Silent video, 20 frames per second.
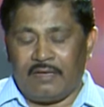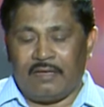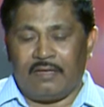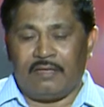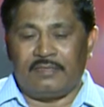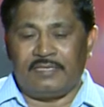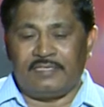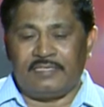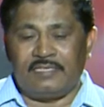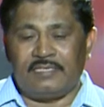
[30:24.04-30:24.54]

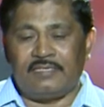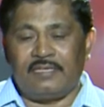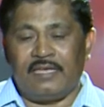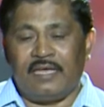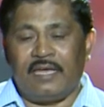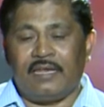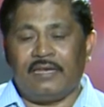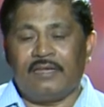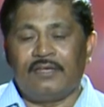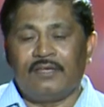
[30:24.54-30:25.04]
This is
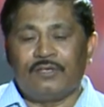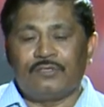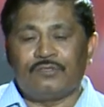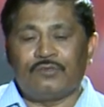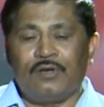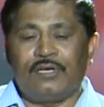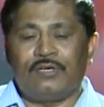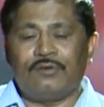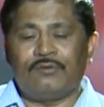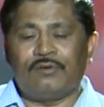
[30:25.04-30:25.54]
there. So,
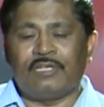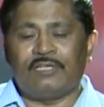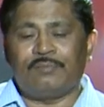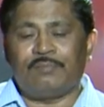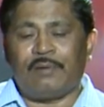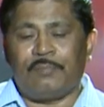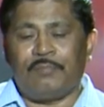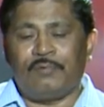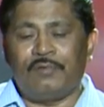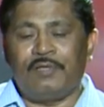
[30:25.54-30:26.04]
heterogeneous
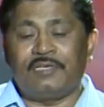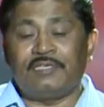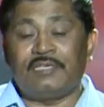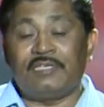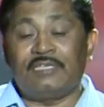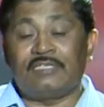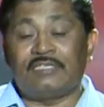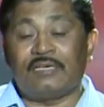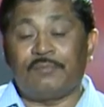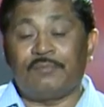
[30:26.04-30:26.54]
population
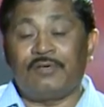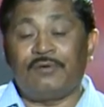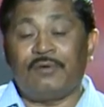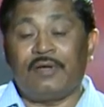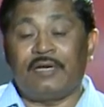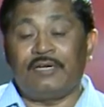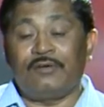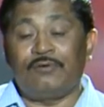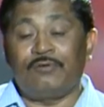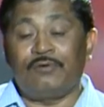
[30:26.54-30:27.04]
is
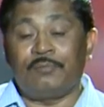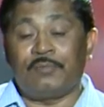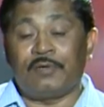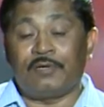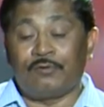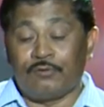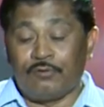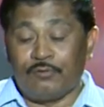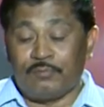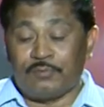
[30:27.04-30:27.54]
subdivided in
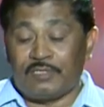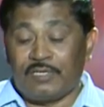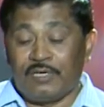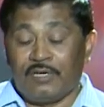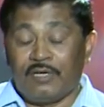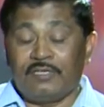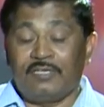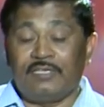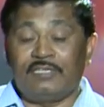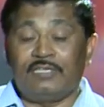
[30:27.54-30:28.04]
different groups.
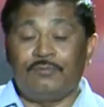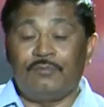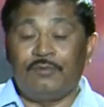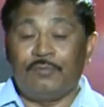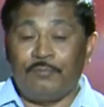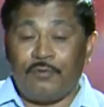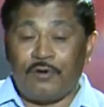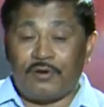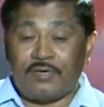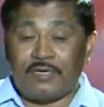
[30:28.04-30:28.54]
This is
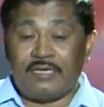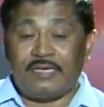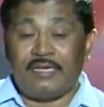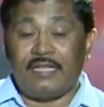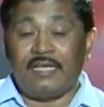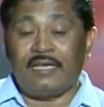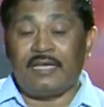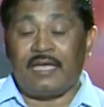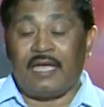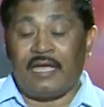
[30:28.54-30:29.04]
important
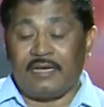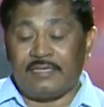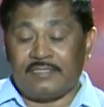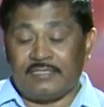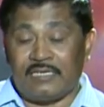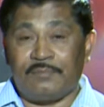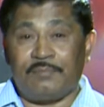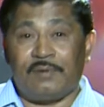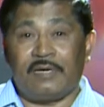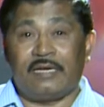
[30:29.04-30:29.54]
thing, and
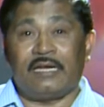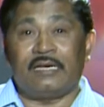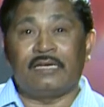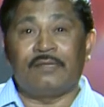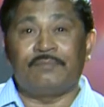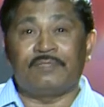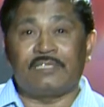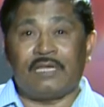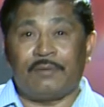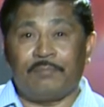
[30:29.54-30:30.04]
certified
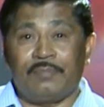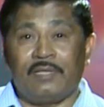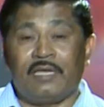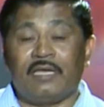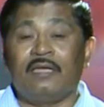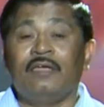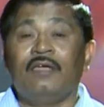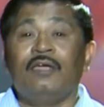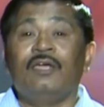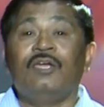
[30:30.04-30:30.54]
random
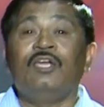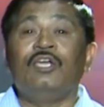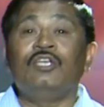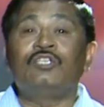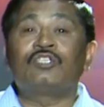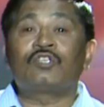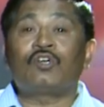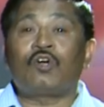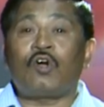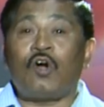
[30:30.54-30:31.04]
sampling
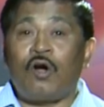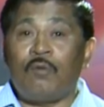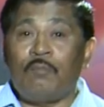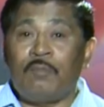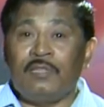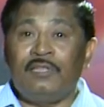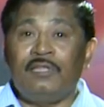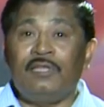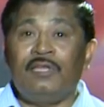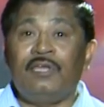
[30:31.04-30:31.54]
is
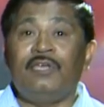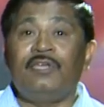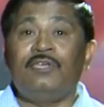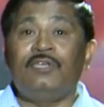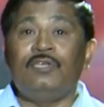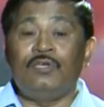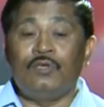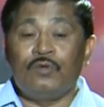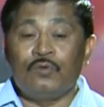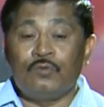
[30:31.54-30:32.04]
commonly
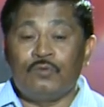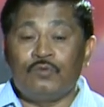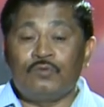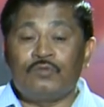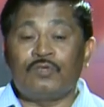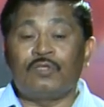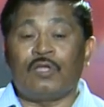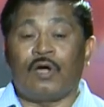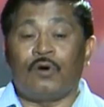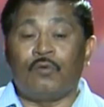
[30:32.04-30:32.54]

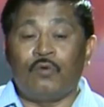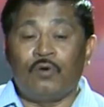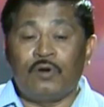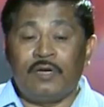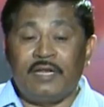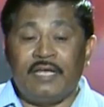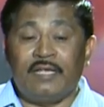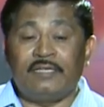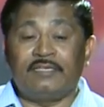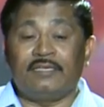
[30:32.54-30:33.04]
used
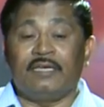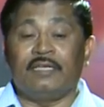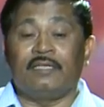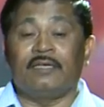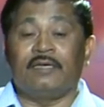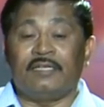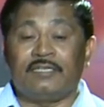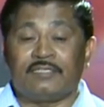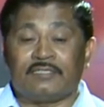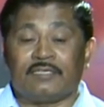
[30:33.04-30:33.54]
nowadays in
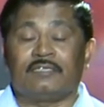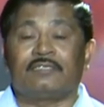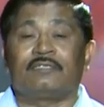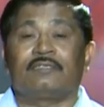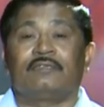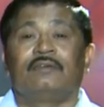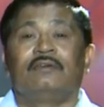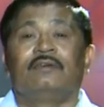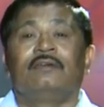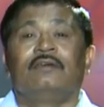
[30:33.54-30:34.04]
a research.
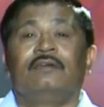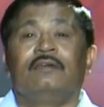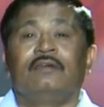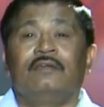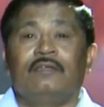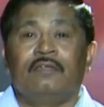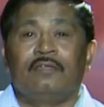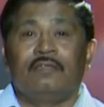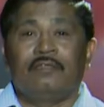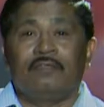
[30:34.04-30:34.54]

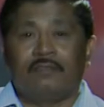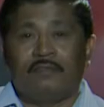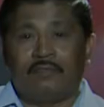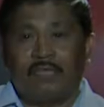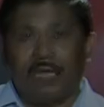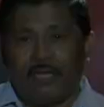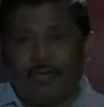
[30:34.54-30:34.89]
Thank